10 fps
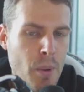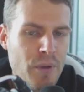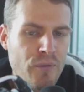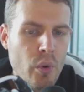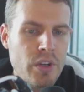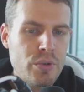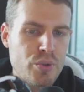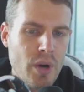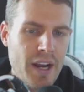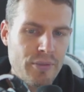but before you
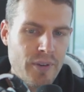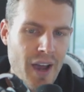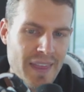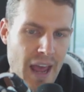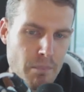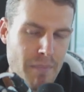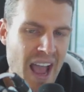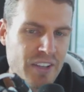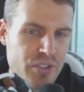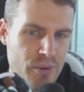try to find that
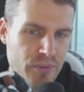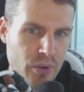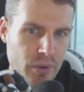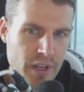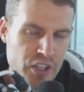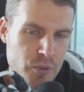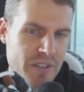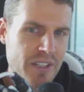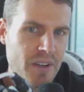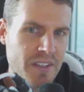masterful
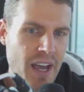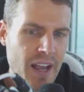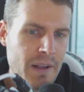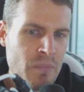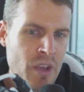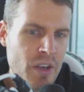specific diet